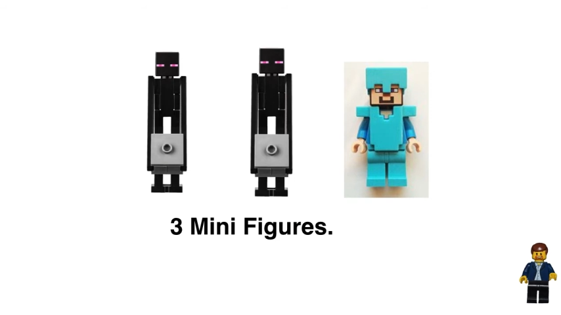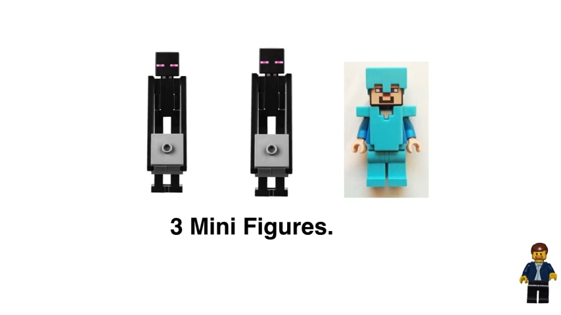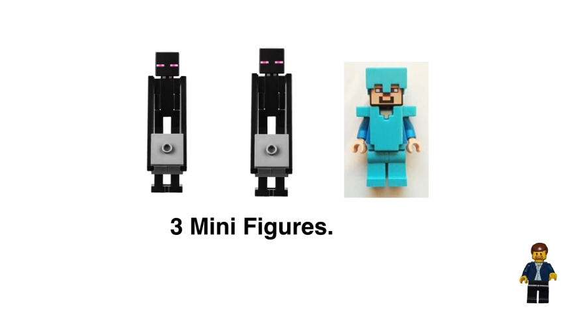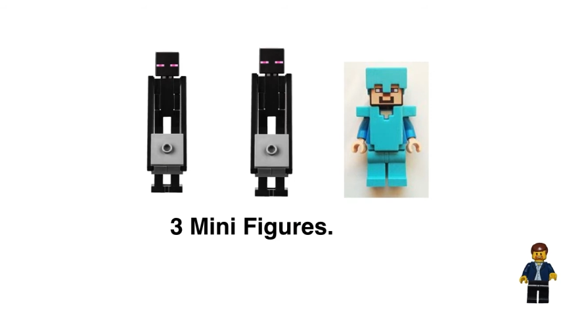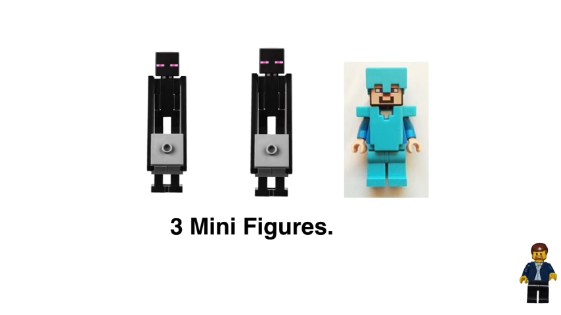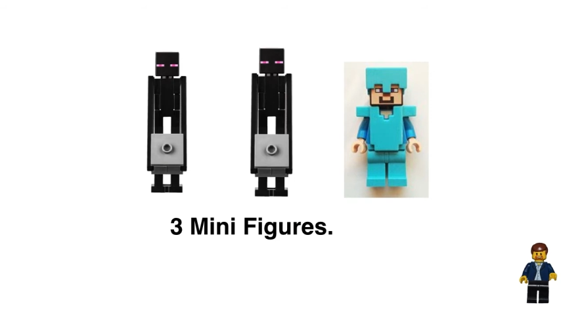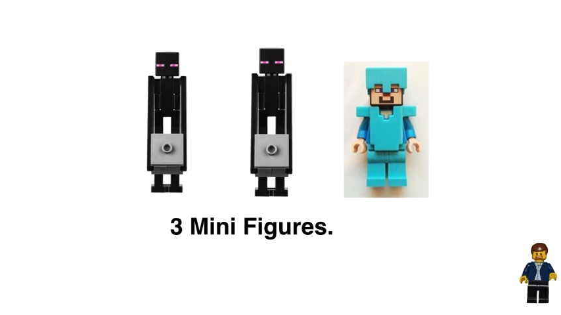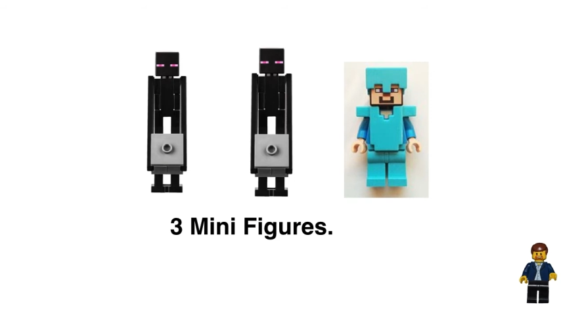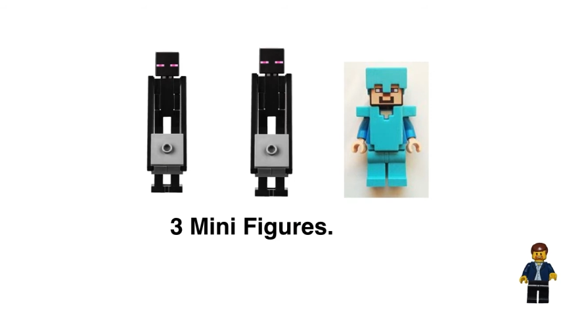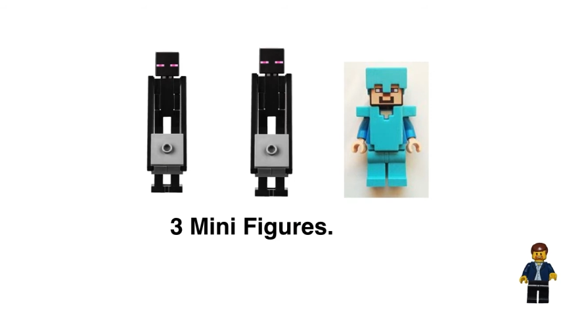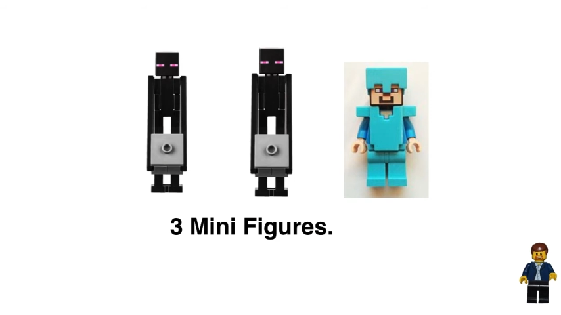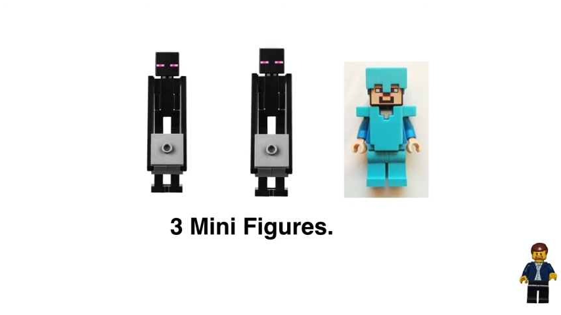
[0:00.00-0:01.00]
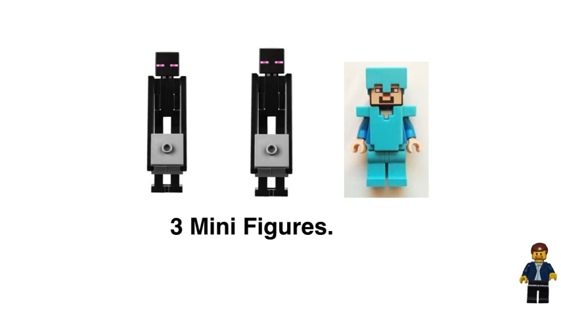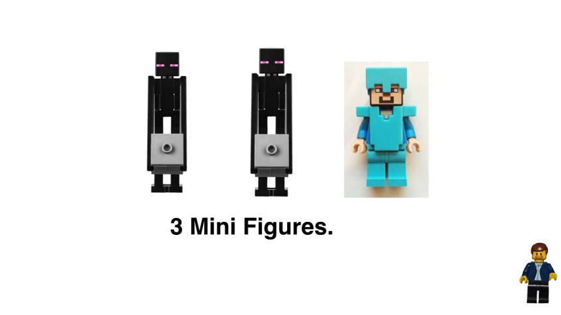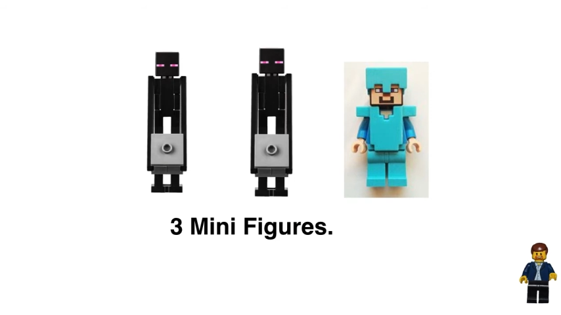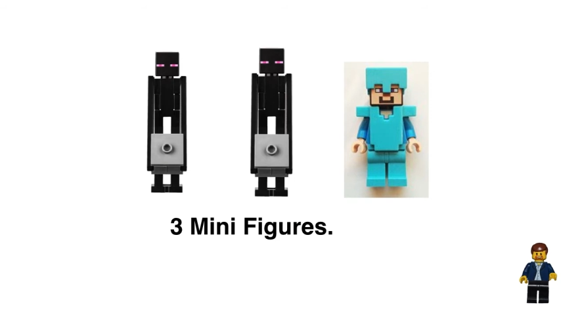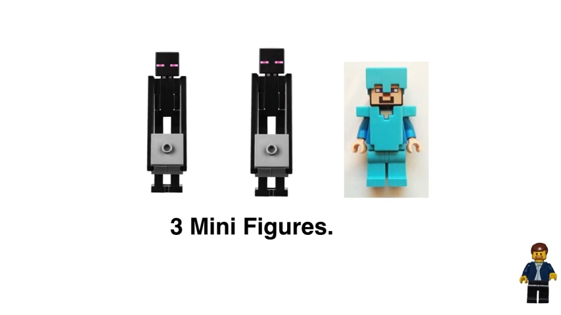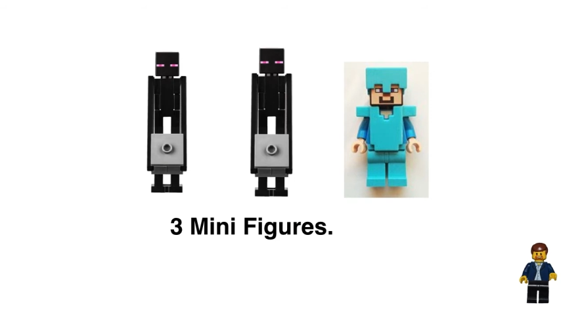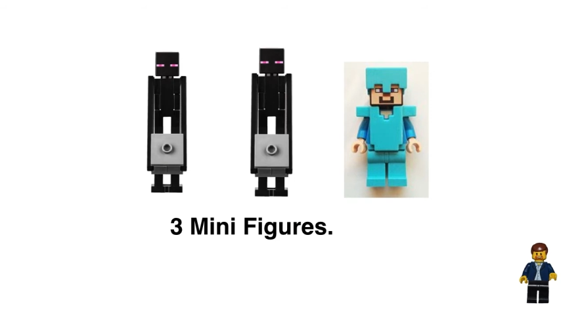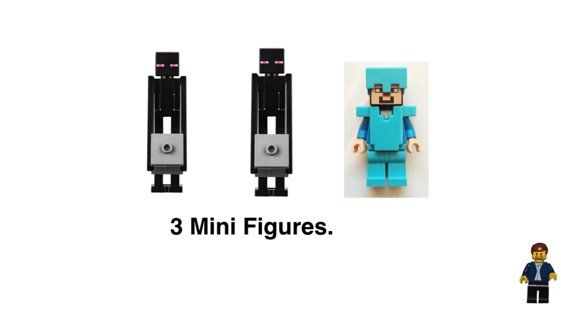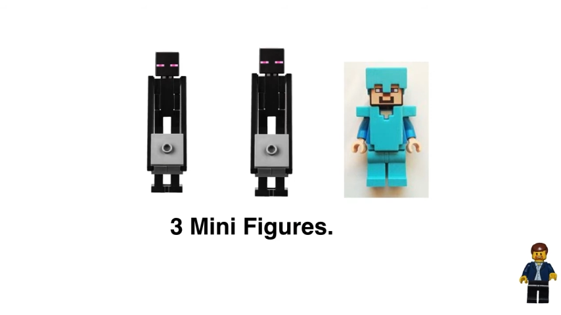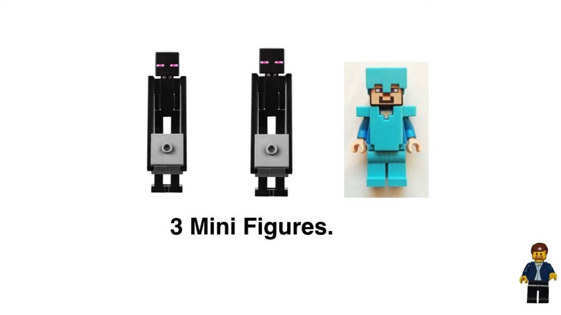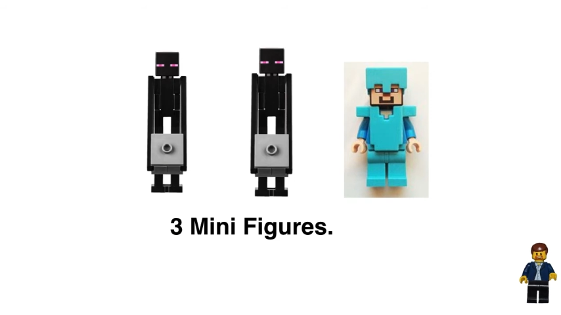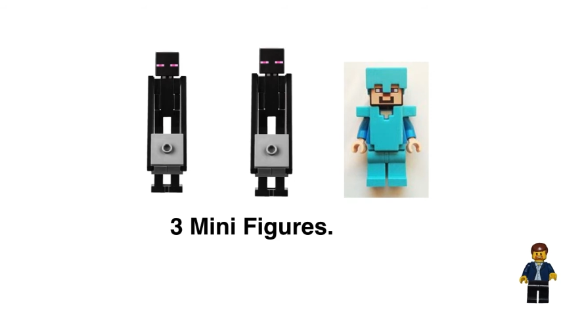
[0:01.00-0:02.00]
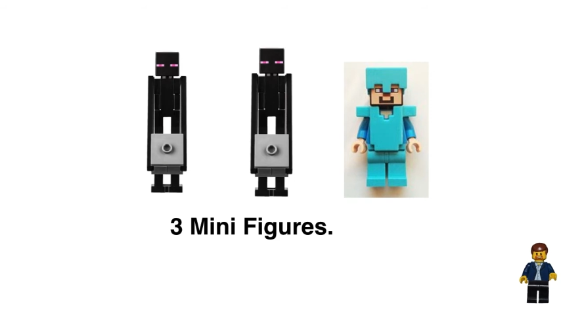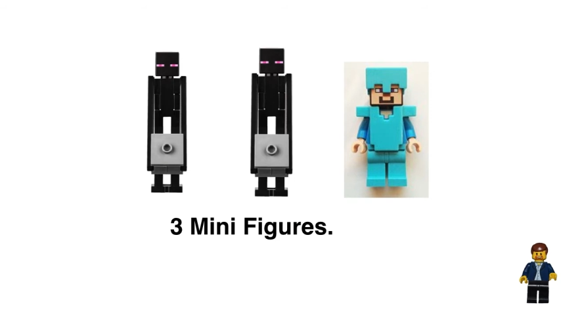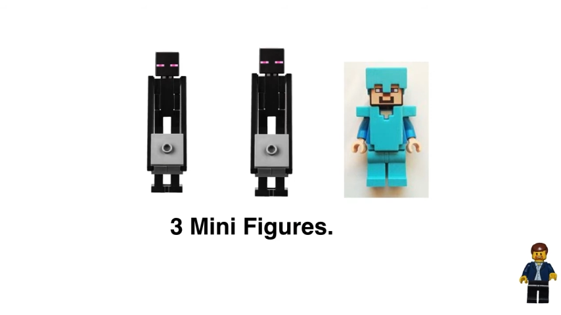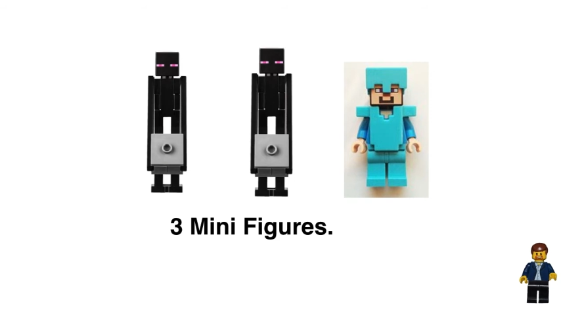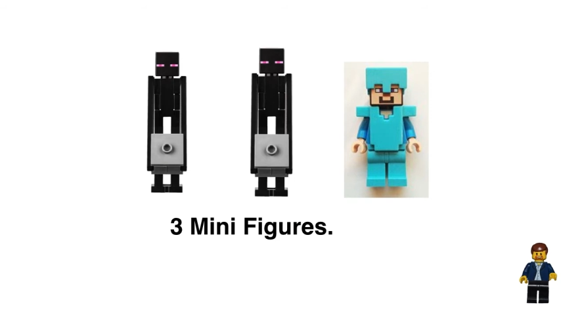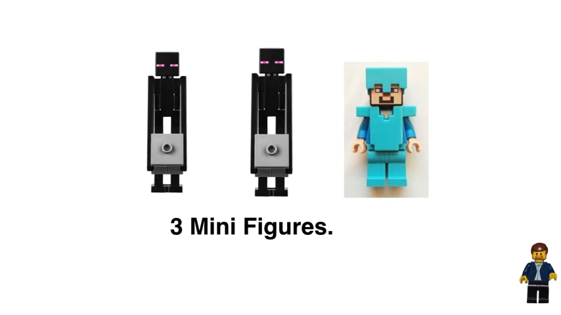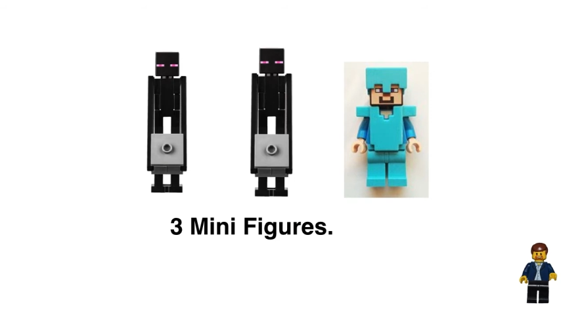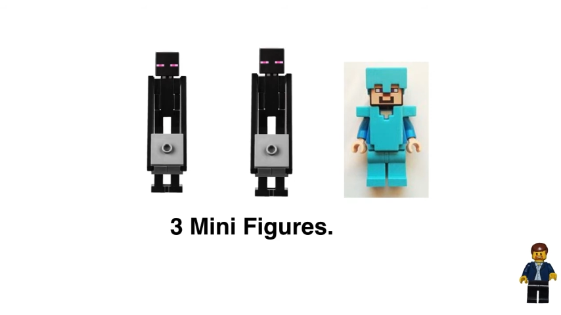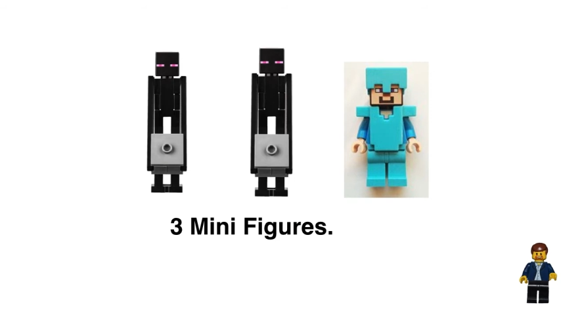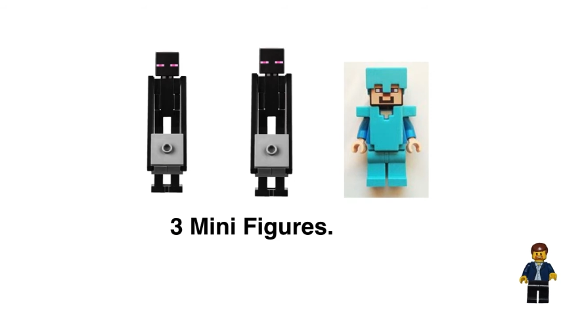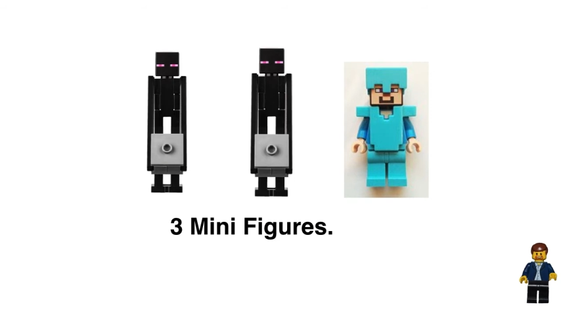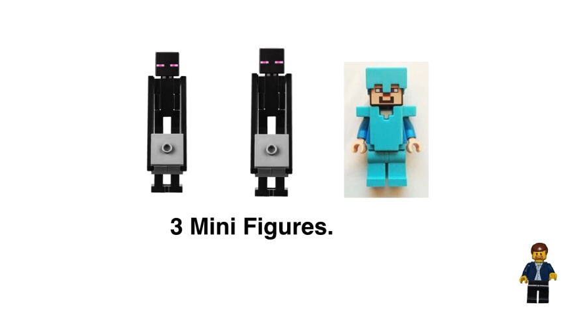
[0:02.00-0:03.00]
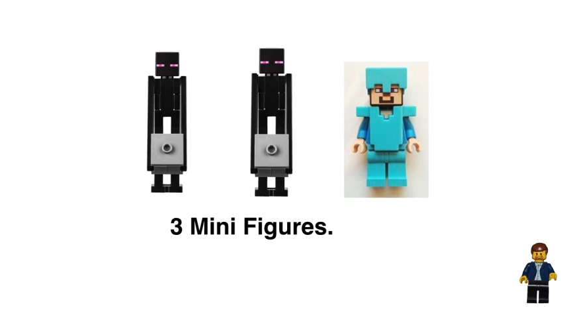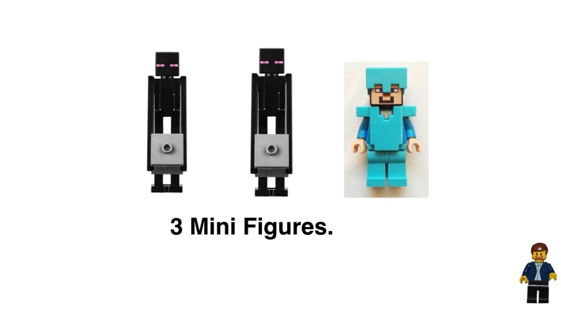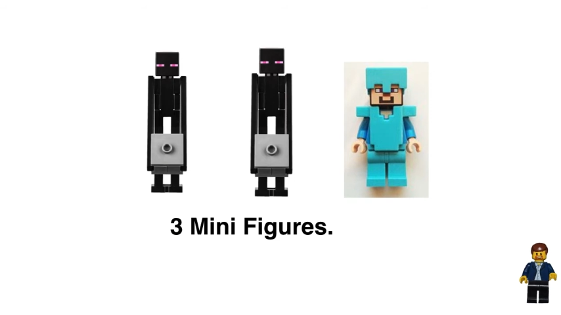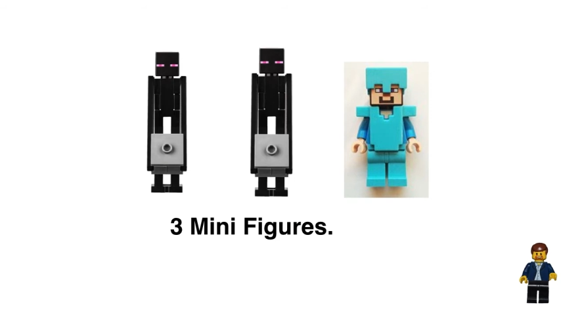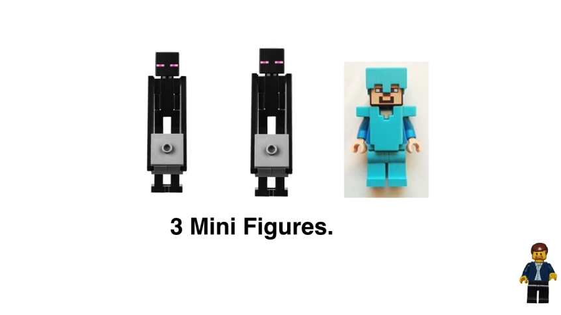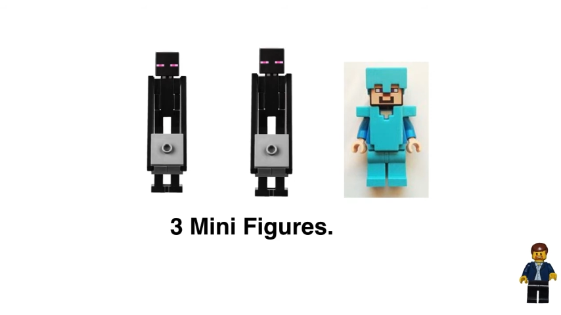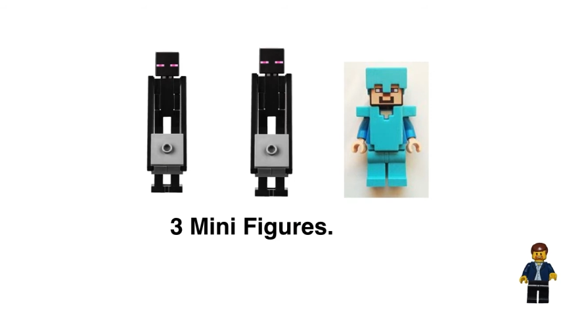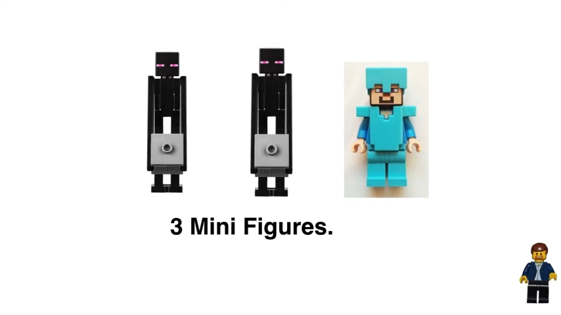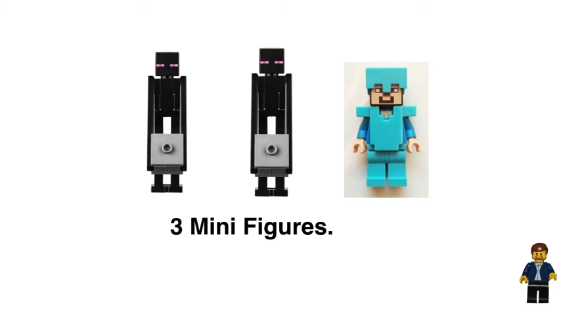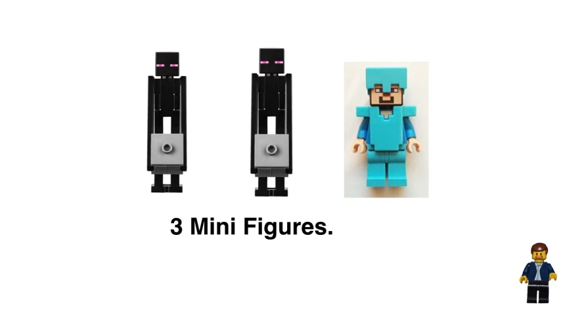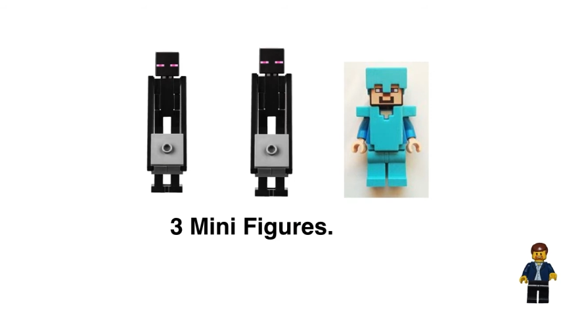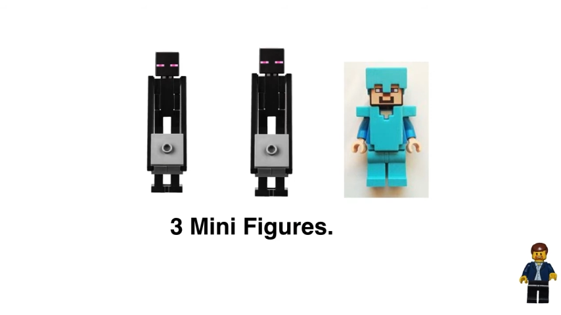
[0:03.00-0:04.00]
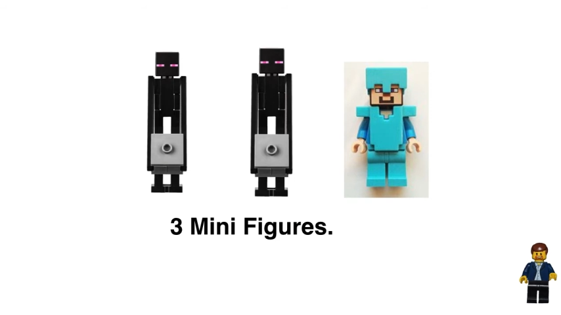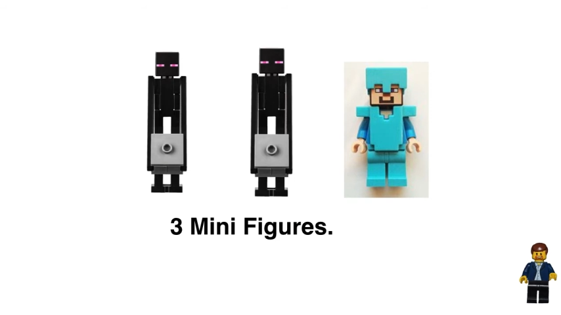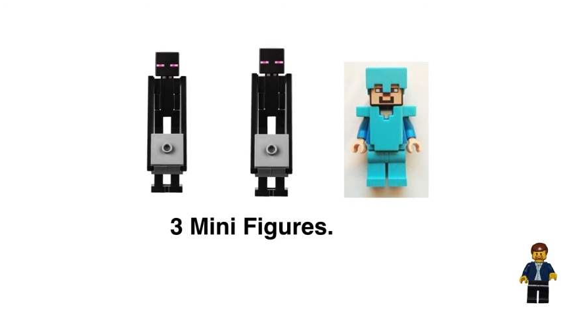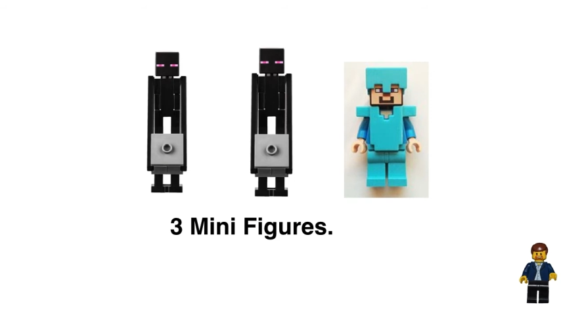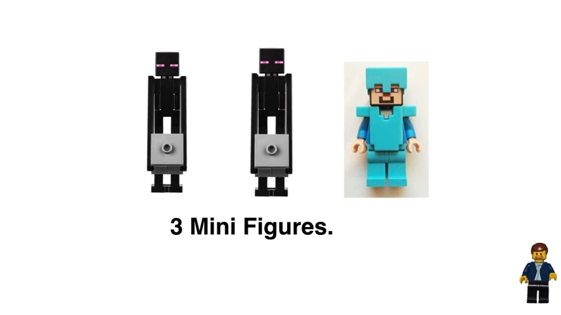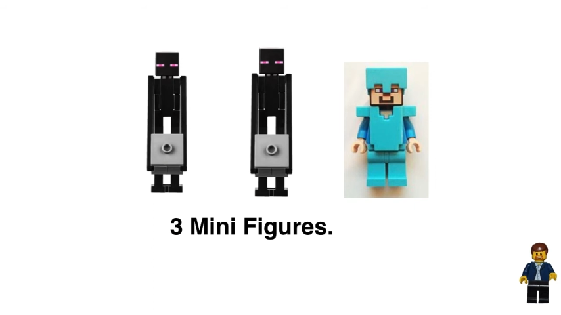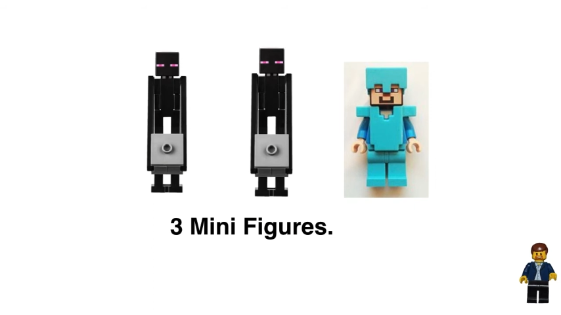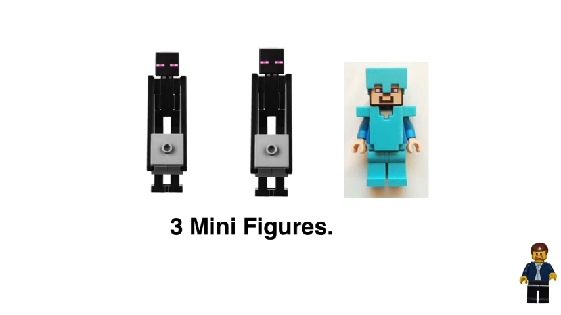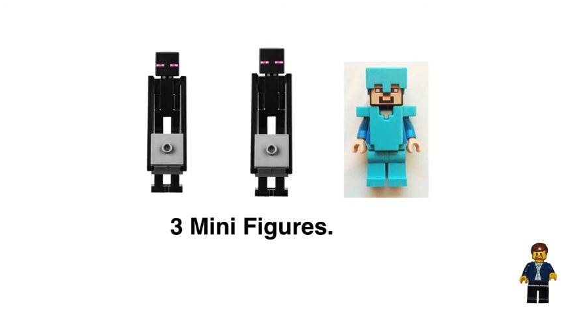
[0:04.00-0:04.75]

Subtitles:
No face is visible, so there are no lips to read.